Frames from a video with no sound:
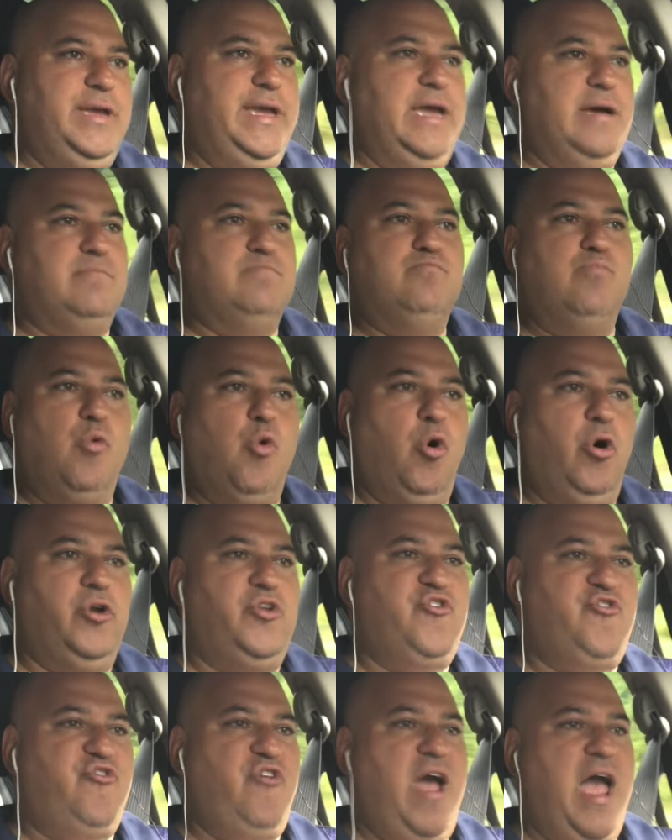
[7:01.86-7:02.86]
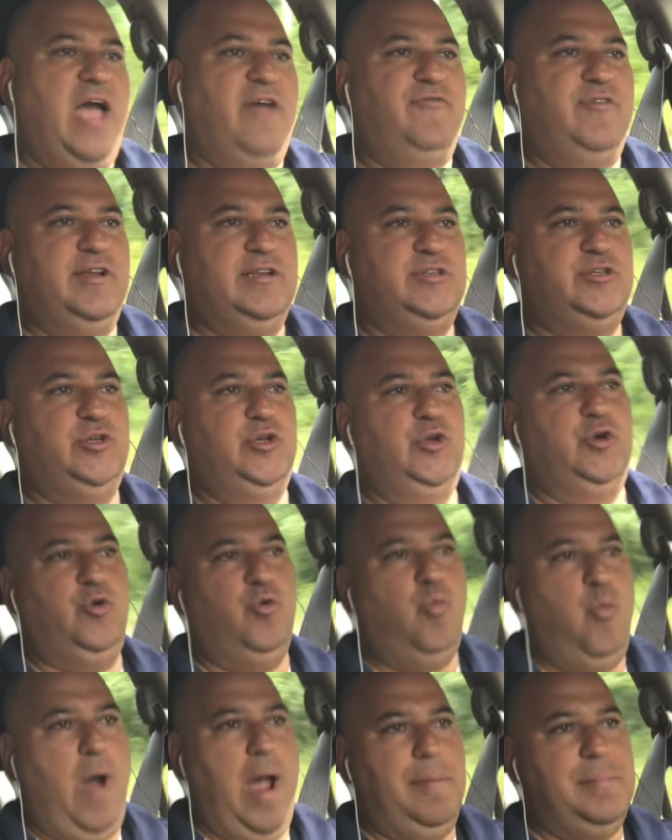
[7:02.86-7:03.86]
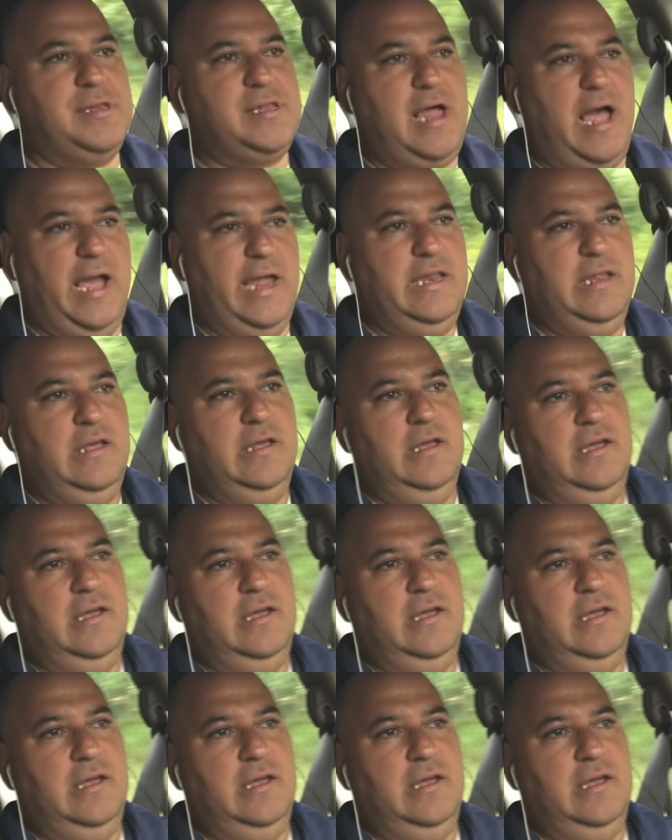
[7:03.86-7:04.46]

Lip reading: get more traffic to your website,